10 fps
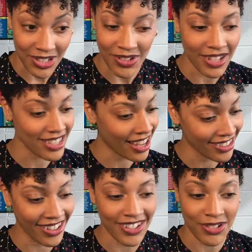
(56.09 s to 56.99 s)
So I sat
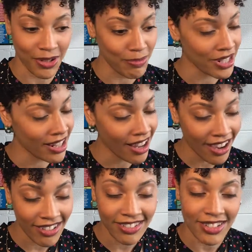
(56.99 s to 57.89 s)
there, I scripted it
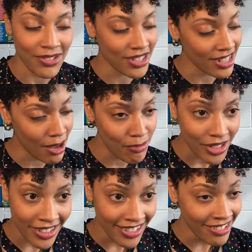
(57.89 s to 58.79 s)
out, used the
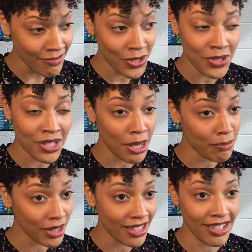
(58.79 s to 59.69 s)

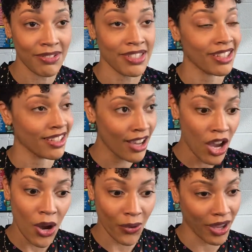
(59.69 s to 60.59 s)
templates. I was like,
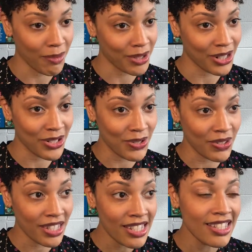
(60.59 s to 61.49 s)
okay, I'm gonna do
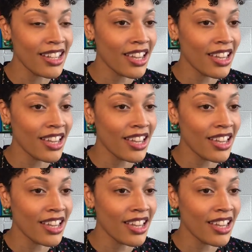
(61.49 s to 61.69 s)
this.